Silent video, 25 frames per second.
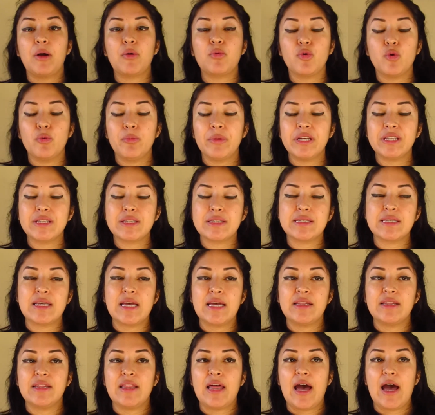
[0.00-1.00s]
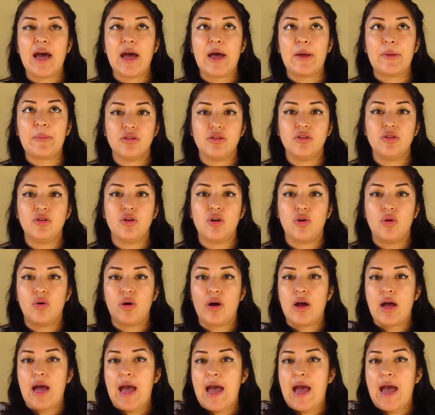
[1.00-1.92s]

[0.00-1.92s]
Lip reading: roommate said that, you know,